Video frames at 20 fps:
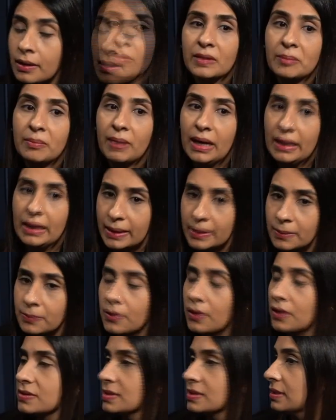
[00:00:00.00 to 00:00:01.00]
My
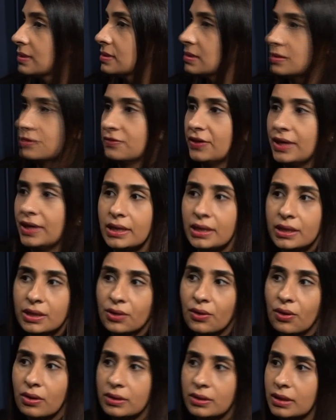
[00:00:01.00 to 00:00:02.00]
process is very
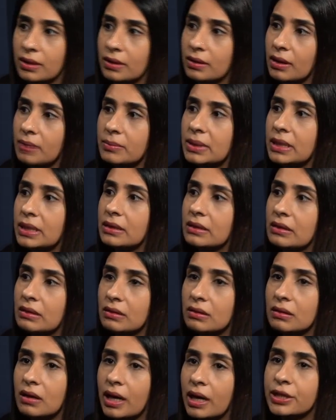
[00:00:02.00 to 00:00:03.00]
chaotic. I
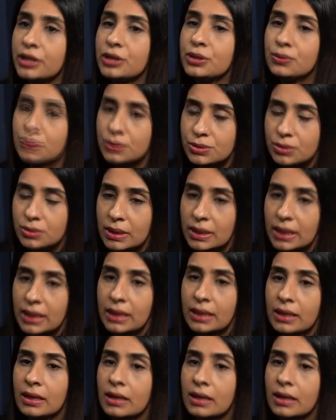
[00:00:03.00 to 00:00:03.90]
mean, I usually